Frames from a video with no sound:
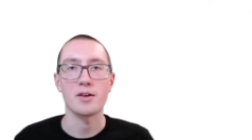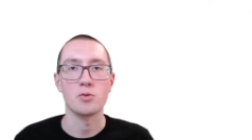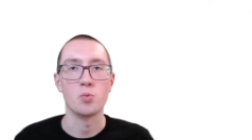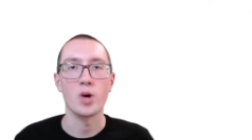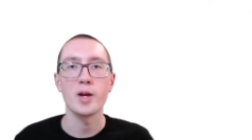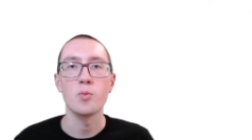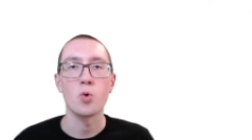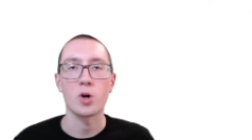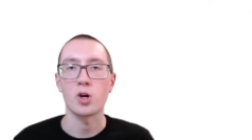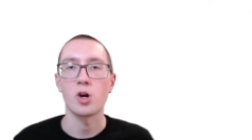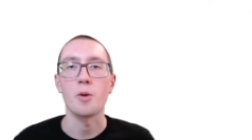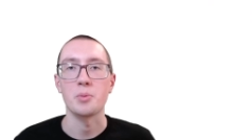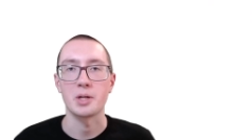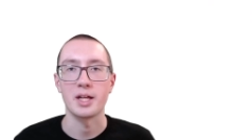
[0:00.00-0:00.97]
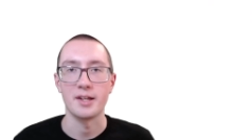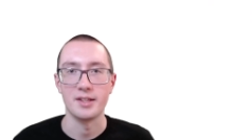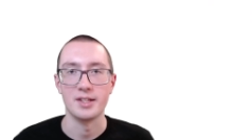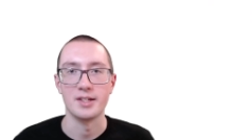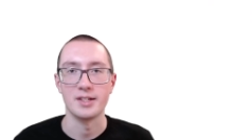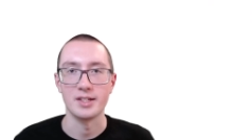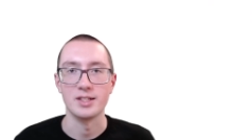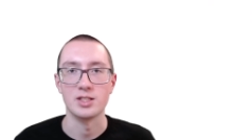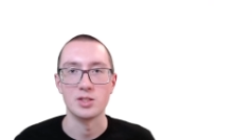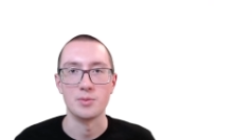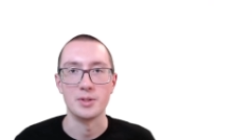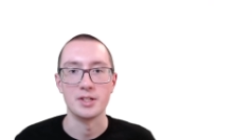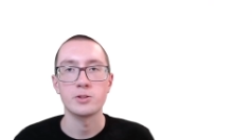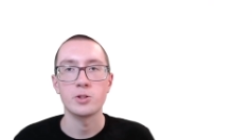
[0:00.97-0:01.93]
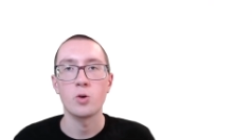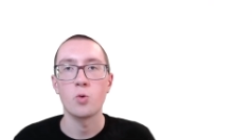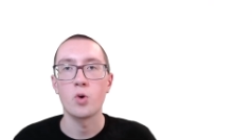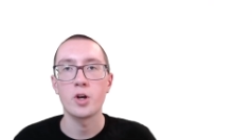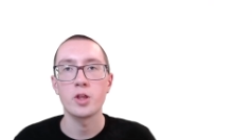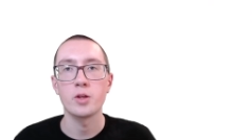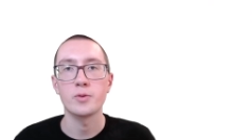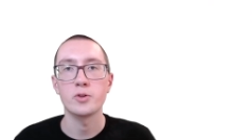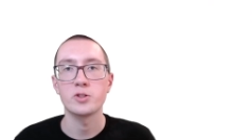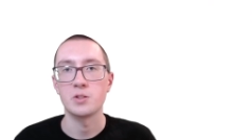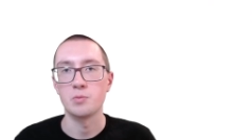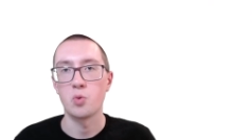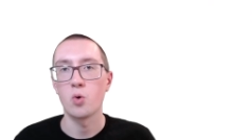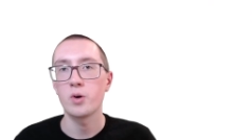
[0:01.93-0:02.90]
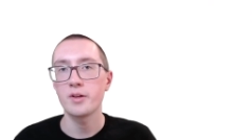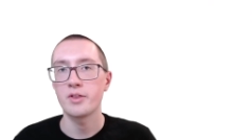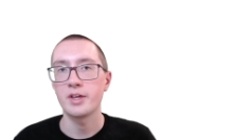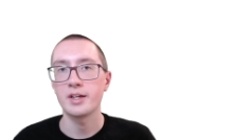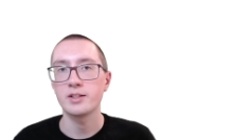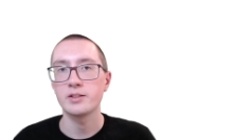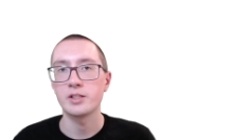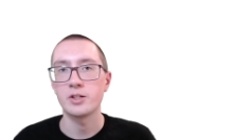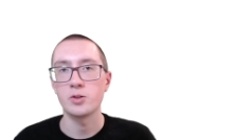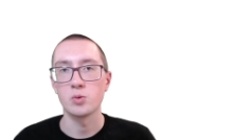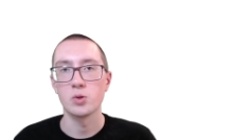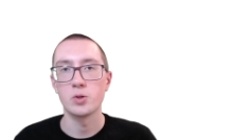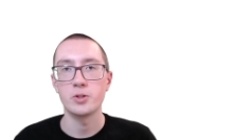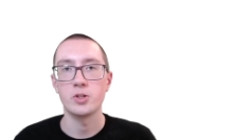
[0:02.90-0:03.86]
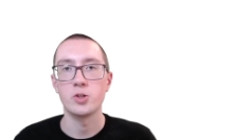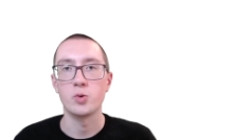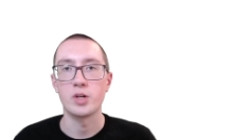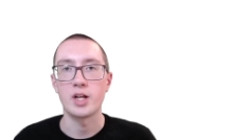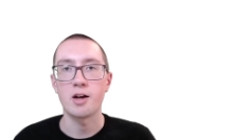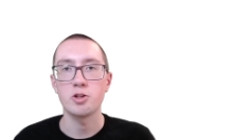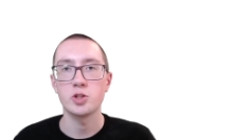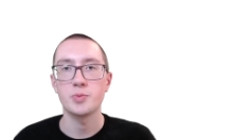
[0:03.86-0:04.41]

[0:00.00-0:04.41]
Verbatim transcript: math way more complicated than it needs to be. And so one of the most important things that you learn to do in